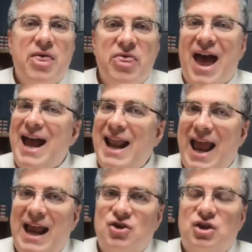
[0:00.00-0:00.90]
That
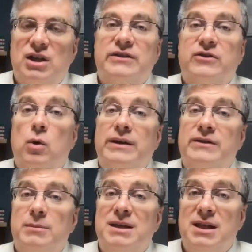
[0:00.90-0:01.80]
action is going
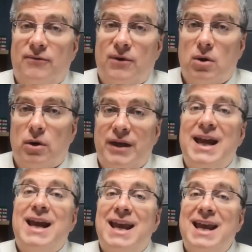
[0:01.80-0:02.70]
to be difficult.
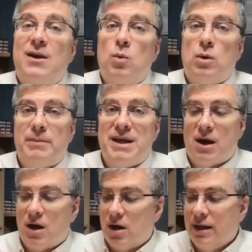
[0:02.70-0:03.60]
It will be
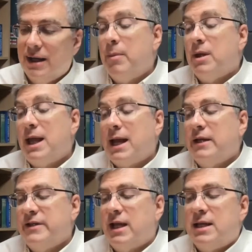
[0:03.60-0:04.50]
hard. But like I
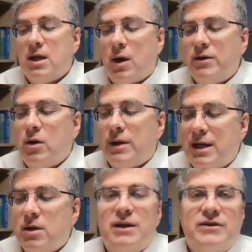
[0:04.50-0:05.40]
said, I don't
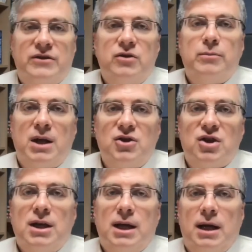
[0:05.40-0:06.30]
hear this too much
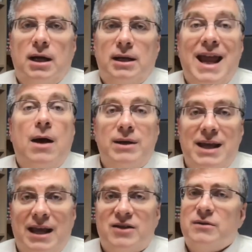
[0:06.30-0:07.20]

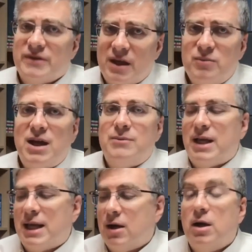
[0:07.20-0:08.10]
nowadays. Sometimes
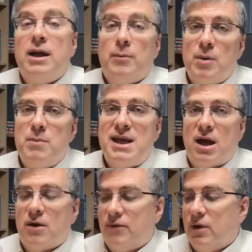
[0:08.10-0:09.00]
I hear it, but be
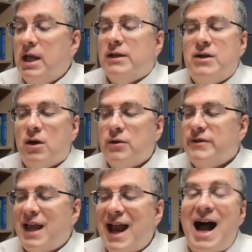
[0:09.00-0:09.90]
careful. Don't
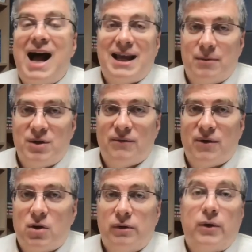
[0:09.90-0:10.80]
say I am
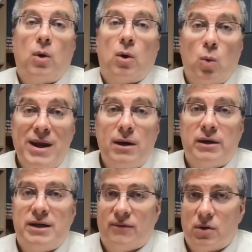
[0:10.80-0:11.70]
difficult or we are
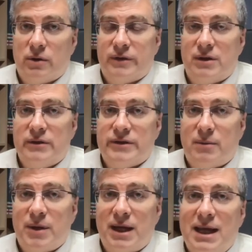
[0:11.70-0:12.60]
difficult to do
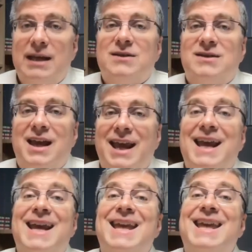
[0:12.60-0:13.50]
something. Say
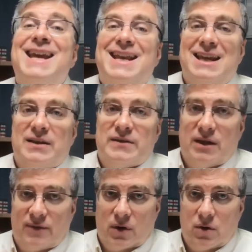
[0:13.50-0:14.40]
it is
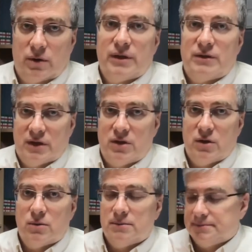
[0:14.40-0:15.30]
difficult to do.
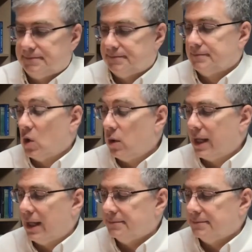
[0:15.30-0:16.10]
Okay.